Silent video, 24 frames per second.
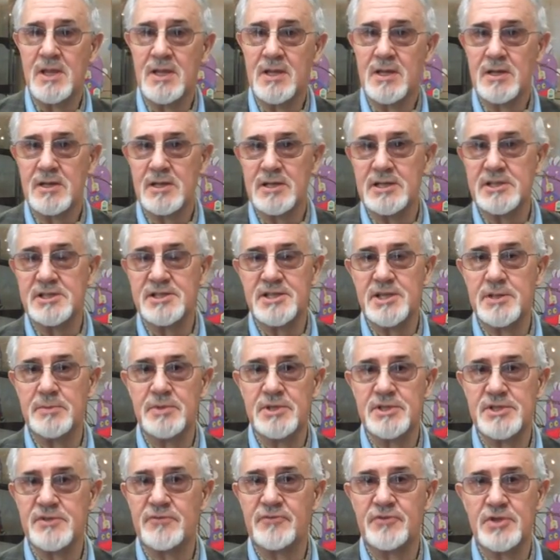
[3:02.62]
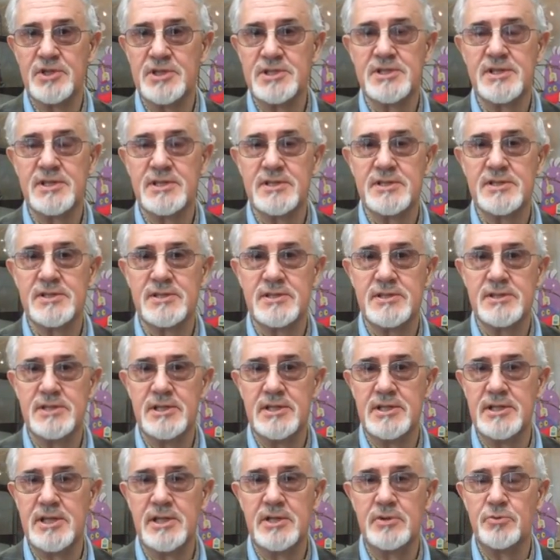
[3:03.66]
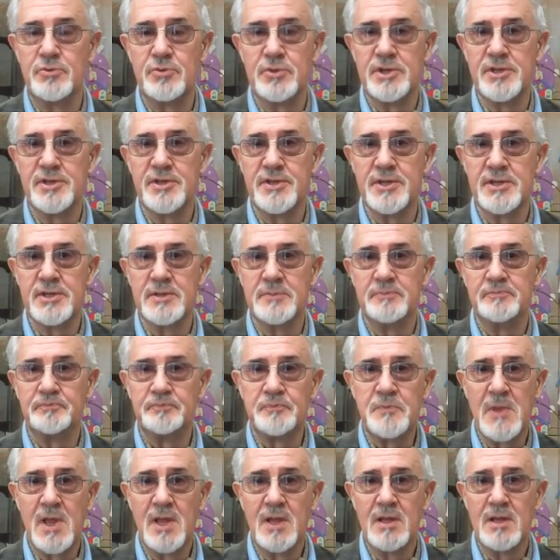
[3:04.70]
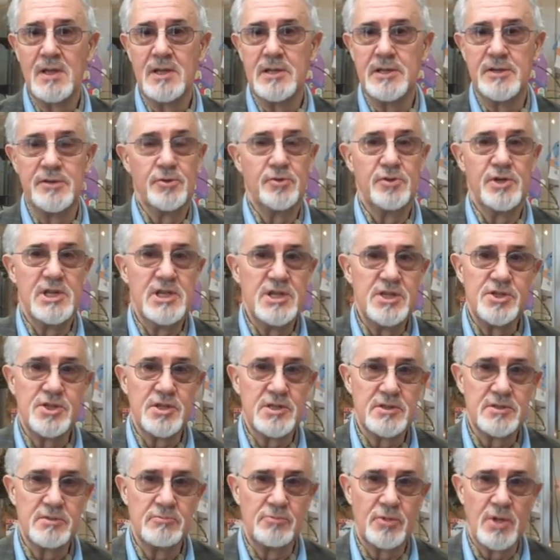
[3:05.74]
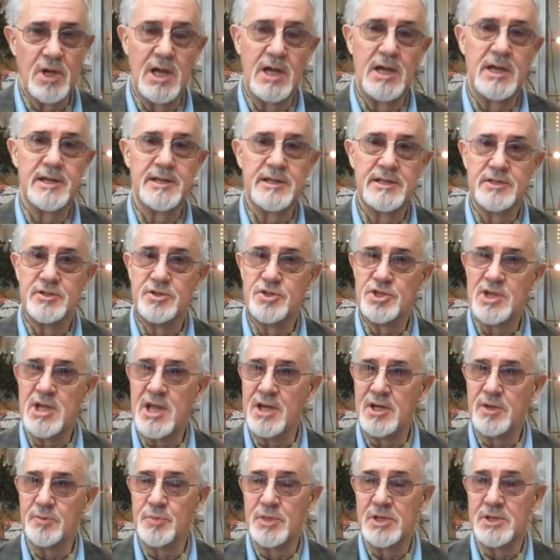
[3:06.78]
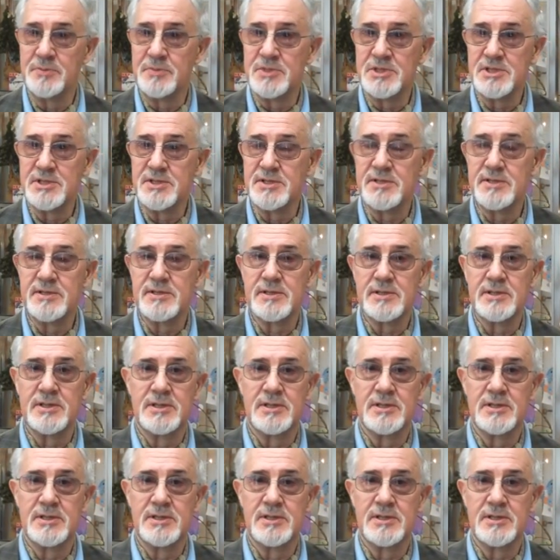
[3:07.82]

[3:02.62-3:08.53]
exhibits, for instance, dealing with Indonesian rod and shadow puppets.